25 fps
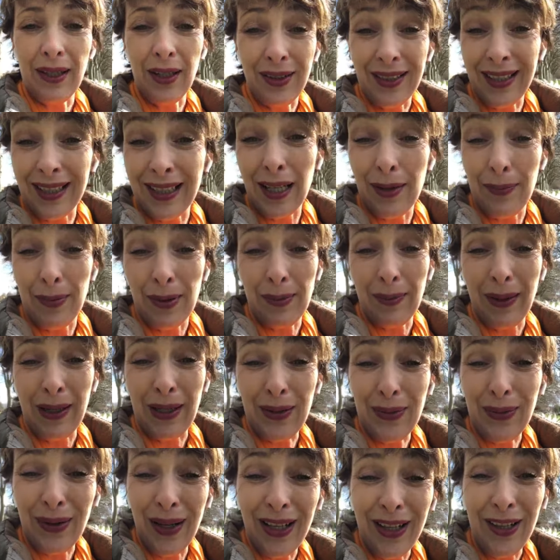Dare to Leap is my
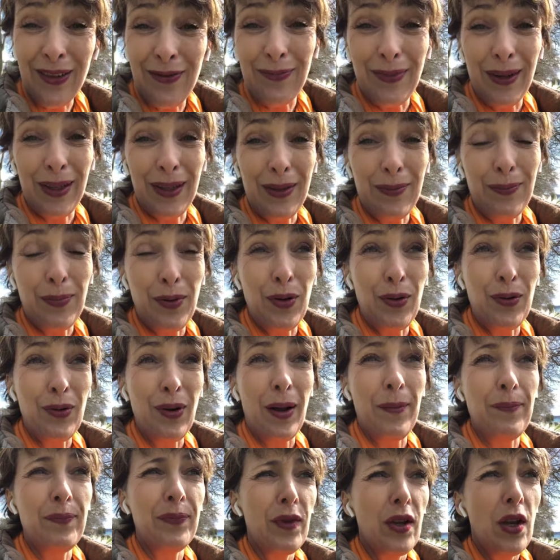12-month
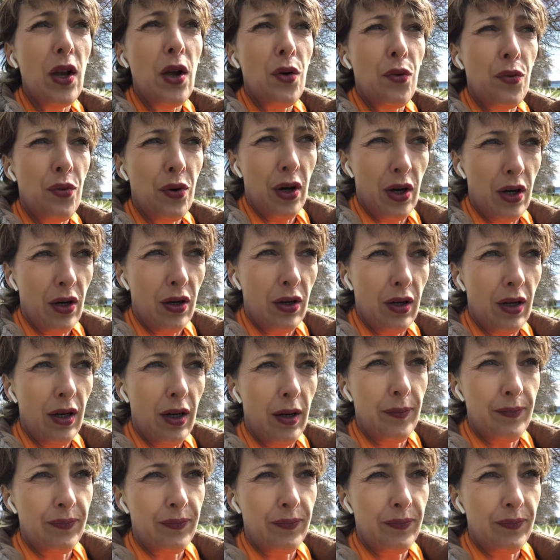program where